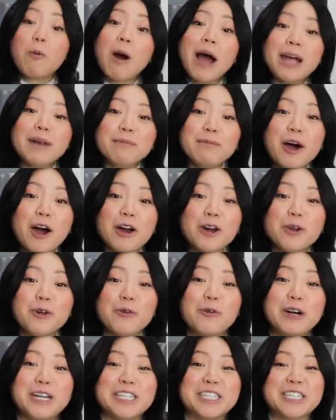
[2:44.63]
wine
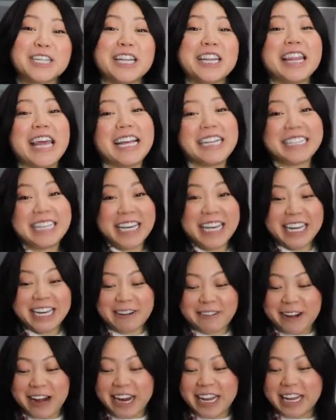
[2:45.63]
bottle, which they
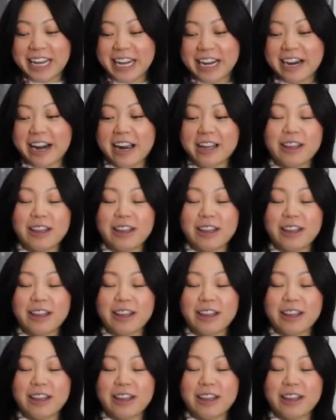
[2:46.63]
did right here.